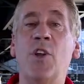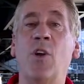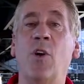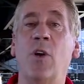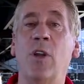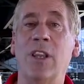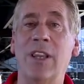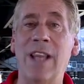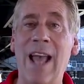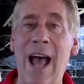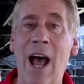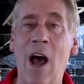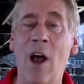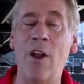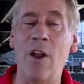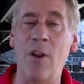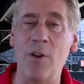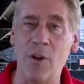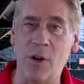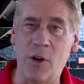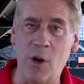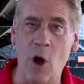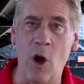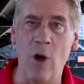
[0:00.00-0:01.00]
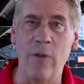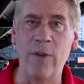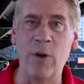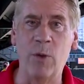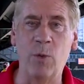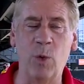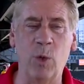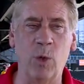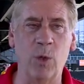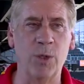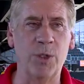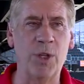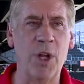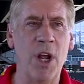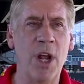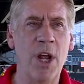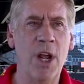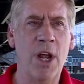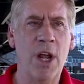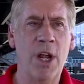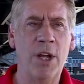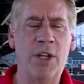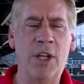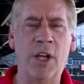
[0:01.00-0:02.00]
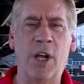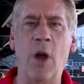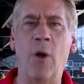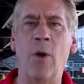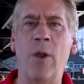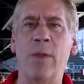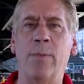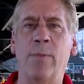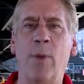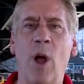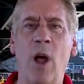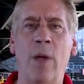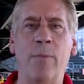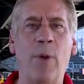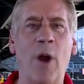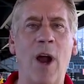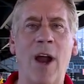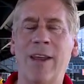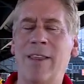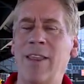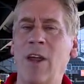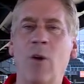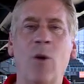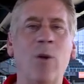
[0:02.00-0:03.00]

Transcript: that are allowed under COVID rules to go to the ballpark.